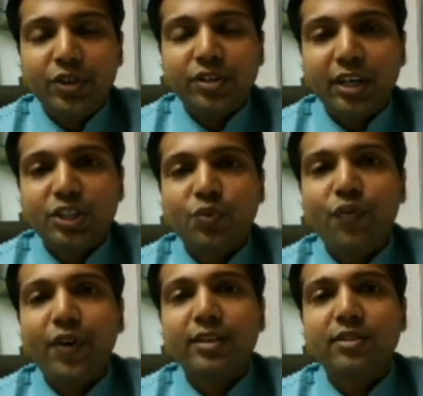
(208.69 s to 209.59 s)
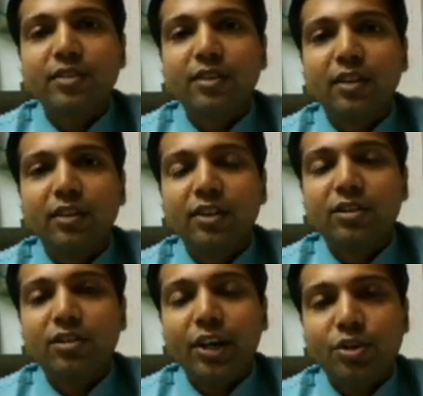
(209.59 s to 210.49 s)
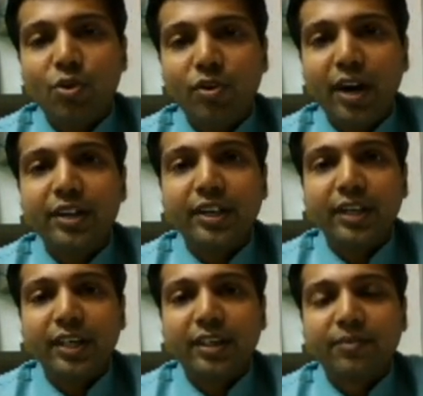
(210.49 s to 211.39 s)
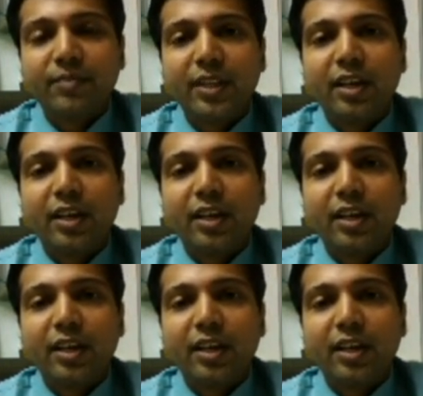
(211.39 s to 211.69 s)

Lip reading: which satisfies this threshold criteria